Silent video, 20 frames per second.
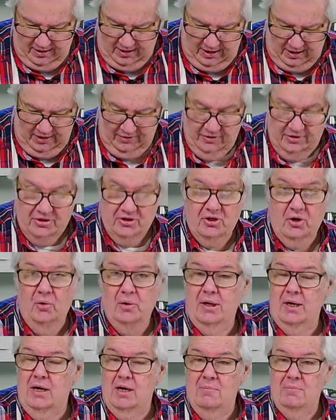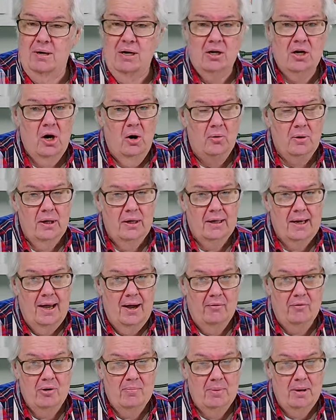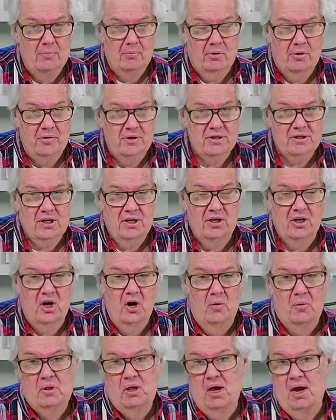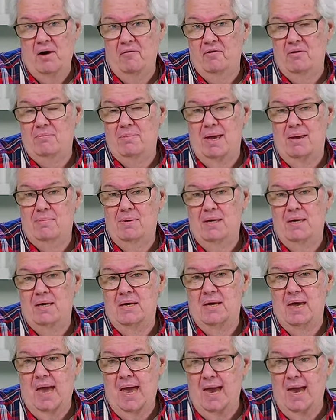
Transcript: And this is only gonna be a coating now. Remember, this is gonna go in the oven maybe